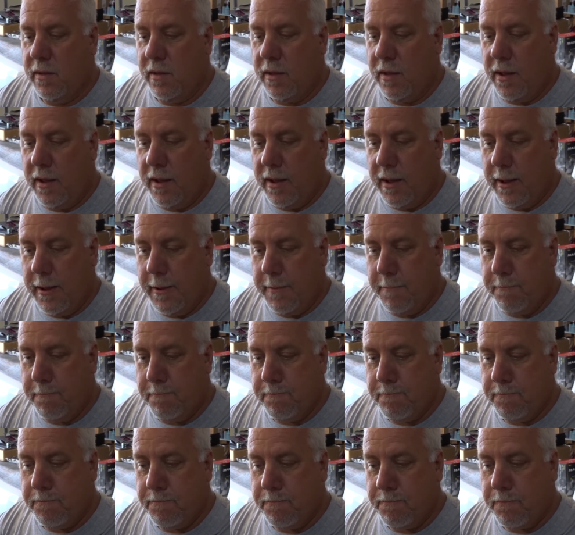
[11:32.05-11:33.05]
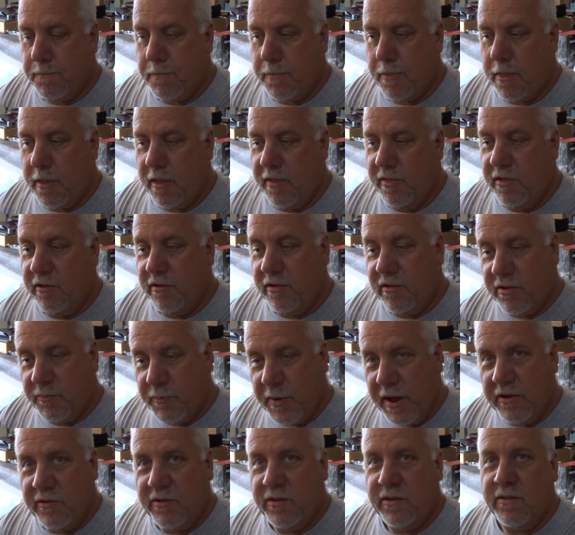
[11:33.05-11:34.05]
The
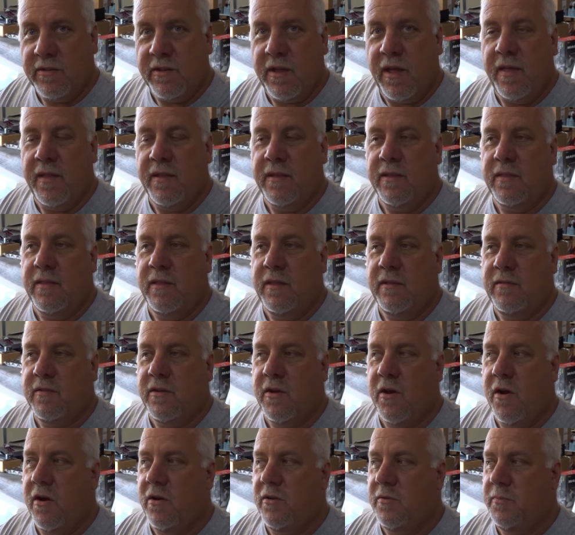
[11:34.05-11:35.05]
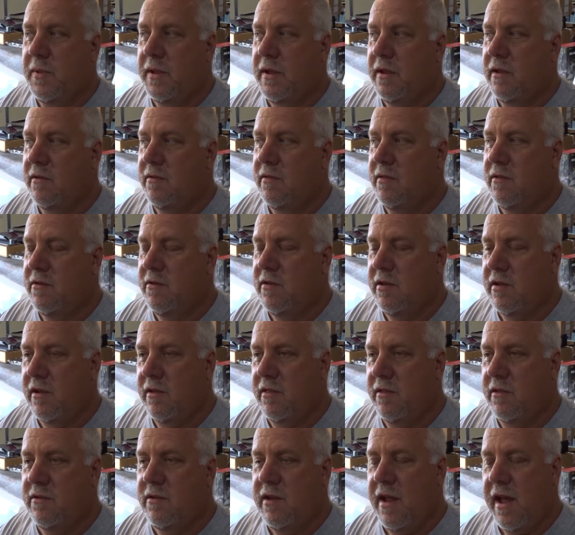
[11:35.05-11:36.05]
suspensions on these cars, because the
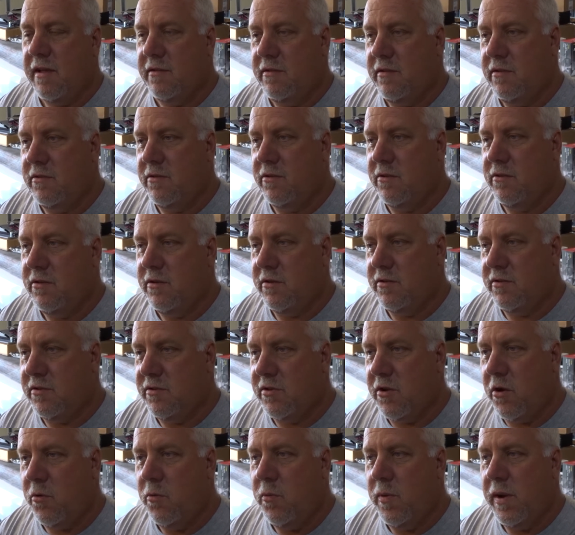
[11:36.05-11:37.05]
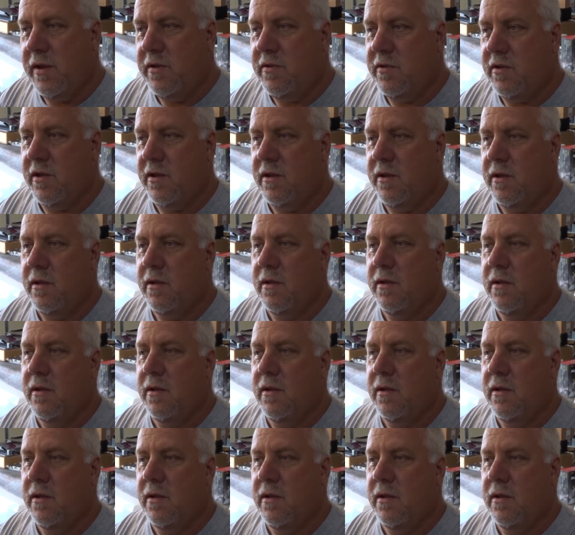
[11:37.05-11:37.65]
chassis are just so rigid,